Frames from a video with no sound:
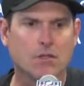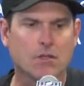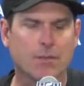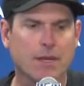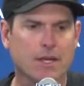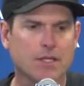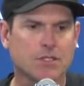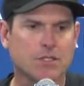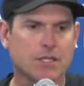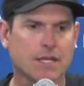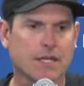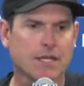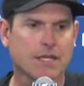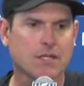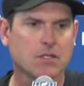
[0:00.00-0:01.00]
tremendous,
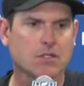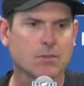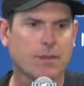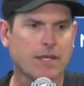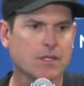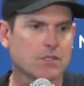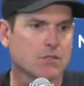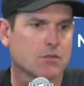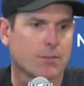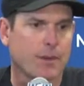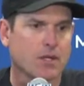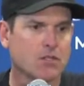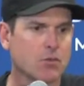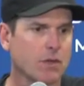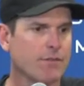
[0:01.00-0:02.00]
uh, tremendous,
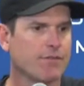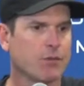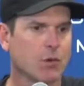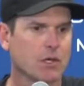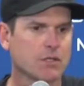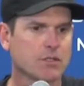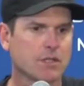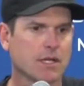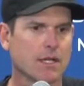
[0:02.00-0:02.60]
tremendous win for us.